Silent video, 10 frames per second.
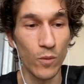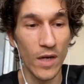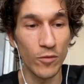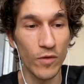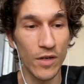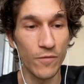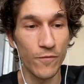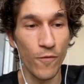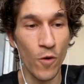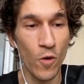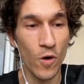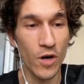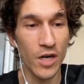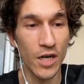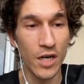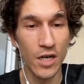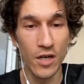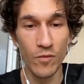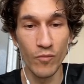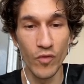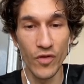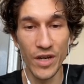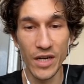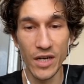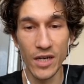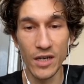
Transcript: One, two, three, four brick